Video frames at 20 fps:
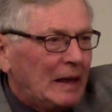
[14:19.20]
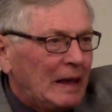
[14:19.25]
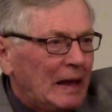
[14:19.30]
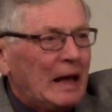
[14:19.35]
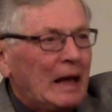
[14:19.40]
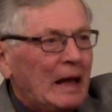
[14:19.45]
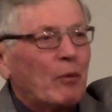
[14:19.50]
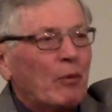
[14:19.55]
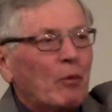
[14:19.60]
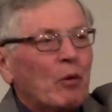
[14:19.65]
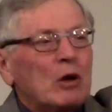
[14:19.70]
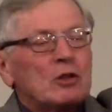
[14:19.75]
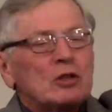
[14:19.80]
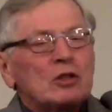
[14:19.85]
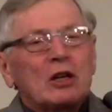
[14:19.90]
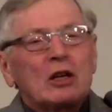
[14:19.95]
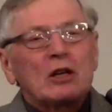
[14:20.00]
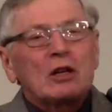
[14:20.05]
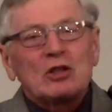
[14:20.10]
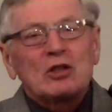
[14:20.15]
It was
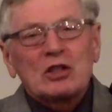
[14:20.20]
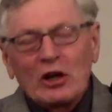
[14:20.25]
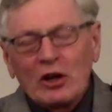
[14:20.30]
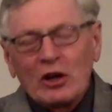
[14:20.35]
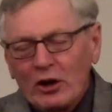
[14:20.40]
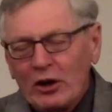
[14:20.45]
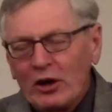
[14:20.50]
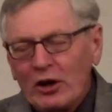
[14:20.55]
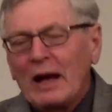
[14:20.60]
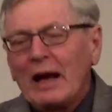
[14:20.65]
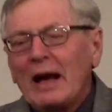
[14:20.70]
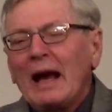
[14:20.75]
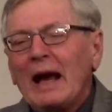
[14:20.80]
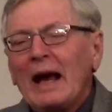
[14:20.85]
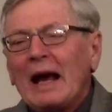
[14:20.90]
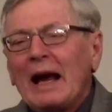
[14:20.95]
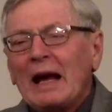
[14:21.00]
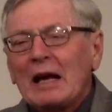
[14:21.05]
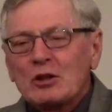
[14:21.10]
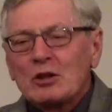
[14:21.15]
considered
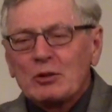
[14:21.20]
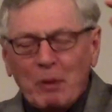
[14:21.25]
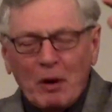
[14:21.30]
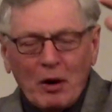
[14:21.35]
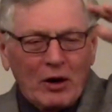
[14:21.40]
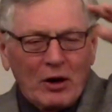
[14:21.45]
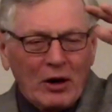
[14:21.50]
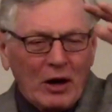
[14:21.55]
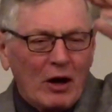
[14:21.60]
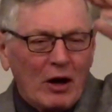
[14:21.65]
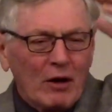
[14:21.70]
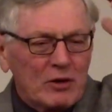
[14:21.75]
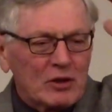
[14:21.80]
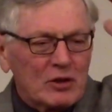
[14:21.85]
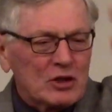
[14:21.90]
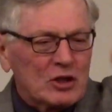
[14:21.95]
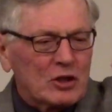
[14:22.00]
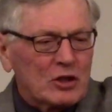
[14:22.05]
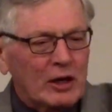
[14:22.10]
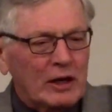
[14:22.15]
as part of the
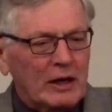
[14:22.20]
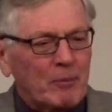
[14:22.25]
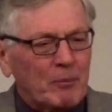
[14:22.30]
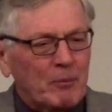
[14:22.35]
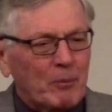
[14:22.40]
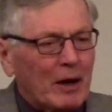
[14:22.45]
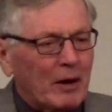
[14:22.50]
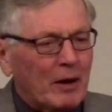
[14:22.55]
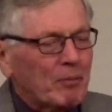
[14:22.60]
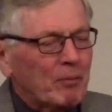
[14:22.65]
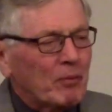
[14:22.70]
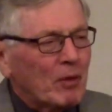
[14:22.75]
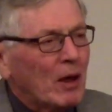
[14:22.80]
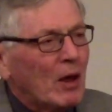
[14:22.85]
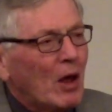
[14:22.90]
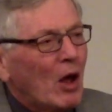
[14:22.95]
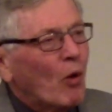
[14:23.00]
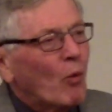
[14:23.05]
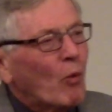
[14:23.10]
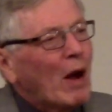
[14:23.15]
Syrian Empire.
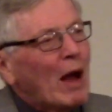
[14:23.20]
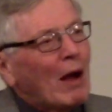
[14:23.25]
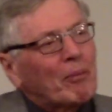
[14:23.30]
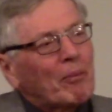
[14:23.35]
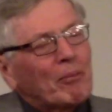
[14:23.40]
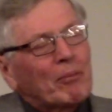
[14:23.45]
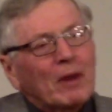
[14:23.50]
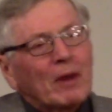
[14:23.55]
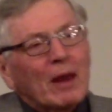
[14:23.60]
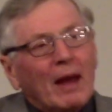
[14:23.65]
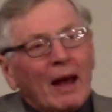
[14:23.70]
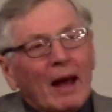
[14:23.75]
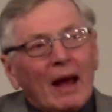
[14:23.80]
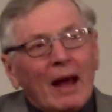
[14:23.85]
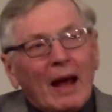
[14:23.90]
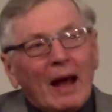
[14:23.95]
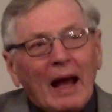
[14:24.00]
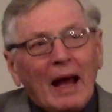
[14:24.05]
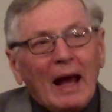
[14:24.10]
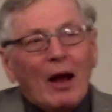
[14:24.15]
Well,
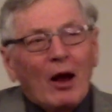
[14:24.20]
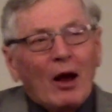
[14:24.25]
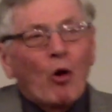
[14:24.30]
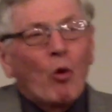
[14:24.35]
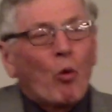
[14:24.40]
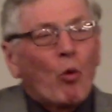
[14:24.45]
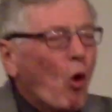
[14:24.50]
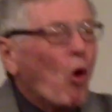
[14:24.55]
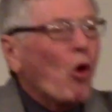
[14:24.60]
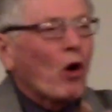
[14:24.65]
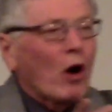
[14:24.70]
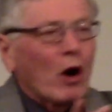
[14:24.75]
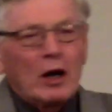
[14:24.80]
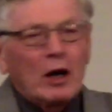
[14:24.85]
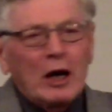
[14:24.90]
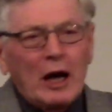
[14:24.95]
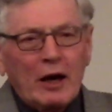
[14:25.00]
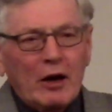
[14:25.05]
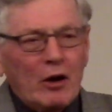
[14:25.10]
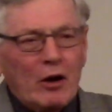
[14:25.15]
war
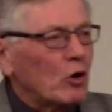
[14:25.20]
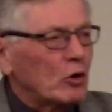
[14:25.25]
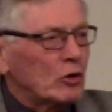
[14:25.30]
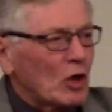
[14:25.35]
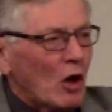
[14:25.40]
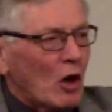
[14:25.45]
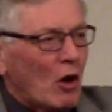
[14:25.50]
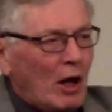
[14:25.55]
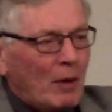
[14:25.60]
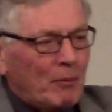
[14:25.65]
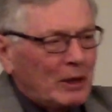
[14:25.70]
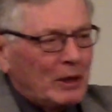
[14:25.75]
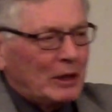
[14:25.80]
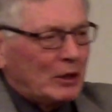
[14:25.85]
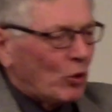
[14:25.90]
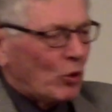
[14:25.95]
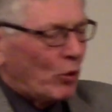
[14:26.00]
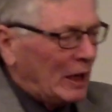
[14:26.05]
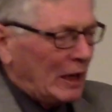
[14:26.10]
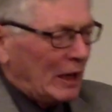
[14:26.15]
goes on
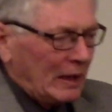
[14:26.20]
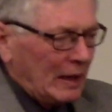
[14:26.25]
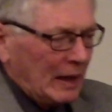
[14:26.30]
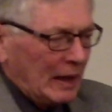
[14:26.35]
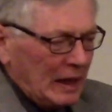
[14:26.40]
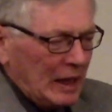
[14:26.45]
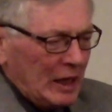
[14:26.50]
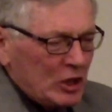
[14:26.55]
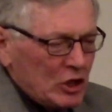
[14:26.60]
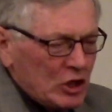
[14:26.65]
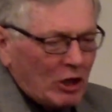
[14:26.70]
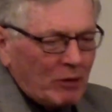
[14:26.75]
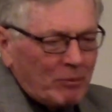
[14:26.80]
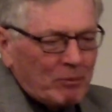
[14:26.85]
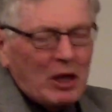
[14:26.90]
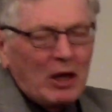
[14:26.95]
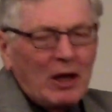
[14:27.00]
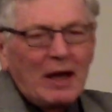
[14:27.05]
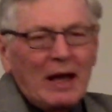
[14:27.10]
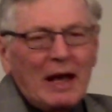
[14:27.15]
between Egypt
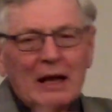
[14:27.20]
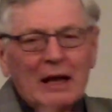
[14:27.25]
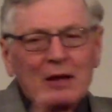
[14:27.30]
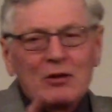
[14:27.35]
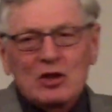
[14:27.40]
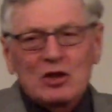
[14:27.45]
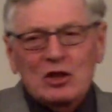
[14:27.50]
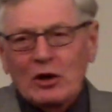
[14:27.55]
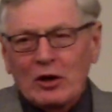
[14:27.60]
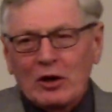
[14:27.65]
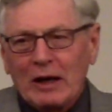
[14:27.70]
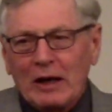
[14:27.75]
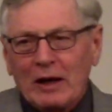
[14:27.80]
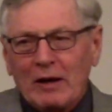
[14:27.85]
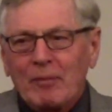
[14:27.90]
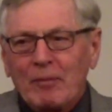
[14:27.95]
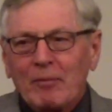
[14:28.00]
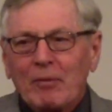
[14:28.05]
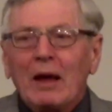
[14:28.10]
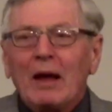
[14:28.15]
and Syria.
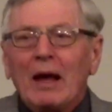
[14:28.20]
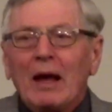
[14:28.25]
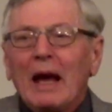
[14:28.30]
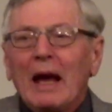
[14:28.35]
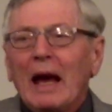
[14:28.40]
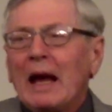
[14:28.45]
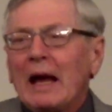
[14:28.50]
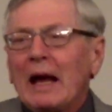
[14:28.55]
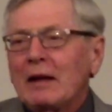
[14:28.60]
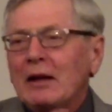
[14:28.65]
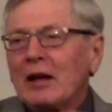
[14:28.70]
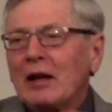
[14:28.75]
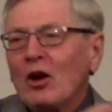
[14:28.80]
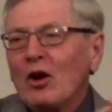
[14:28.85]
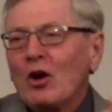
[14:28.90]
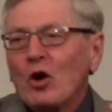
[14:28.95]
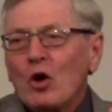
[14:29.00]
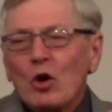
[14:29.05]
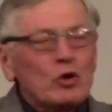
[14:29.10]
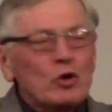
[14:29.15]
And
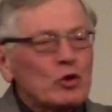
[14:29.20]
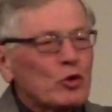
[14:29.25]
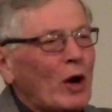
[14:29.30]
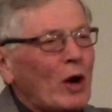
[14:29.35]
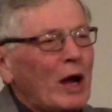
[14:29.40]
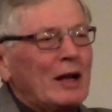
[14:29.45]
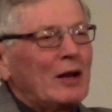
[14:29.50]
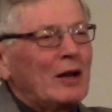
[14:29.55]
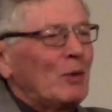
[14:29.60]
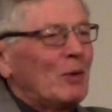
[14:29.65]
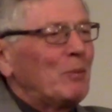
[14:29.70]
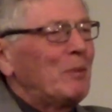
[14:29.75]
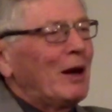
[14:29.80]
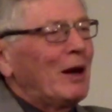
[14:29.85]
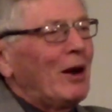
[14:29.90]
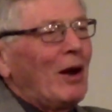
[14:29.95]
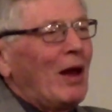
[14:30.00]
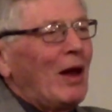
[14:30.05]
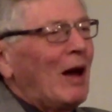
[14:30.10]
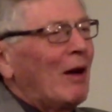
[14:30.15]
who's right in the
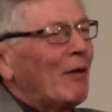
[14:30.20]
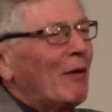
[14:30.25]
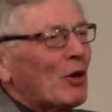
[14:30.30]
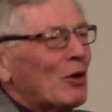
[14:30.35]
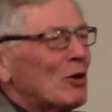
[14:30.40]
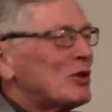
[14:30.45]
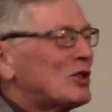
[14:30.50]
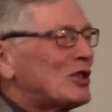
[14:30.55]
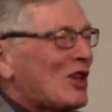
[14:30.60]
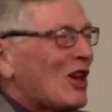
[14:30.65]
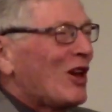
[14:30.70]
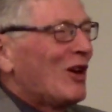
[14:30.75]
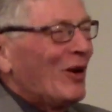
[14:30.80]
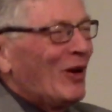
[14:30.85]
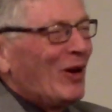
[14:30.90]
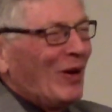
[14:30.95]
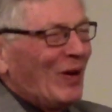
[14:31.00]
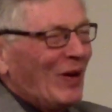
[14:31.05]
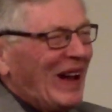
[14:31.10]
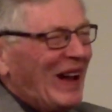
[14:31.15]
middle of those
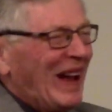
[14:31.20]
two?